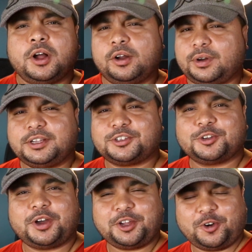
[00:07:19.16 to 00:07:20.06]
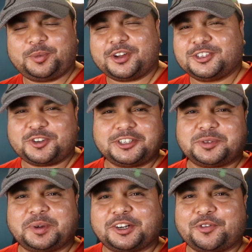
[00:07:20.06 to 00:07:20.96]
Alright, so I hope you enjoyed this
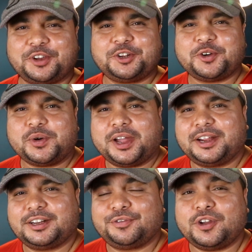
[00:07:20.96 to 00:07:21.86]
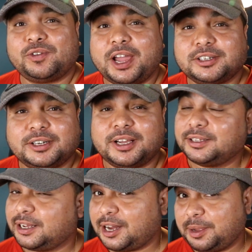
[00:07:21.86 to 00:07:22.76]
particular video, and if you liked it,
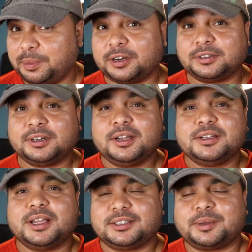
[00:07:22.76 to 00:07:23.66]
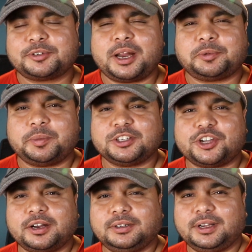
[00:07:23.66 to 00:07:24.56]
hit that like button and subscribe to my
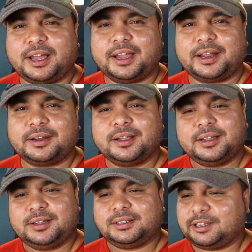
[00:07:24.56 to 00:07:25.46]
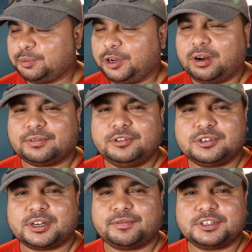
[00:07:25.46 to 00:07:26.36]
channel. And there will be a lot of new
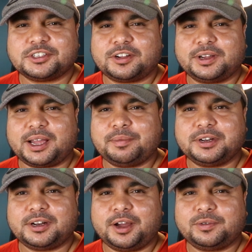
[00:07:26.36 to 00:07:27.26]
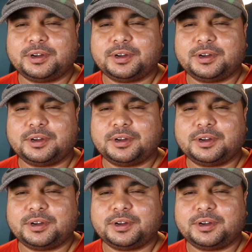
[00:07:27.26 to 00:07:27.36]
stuff which is gonna come in now,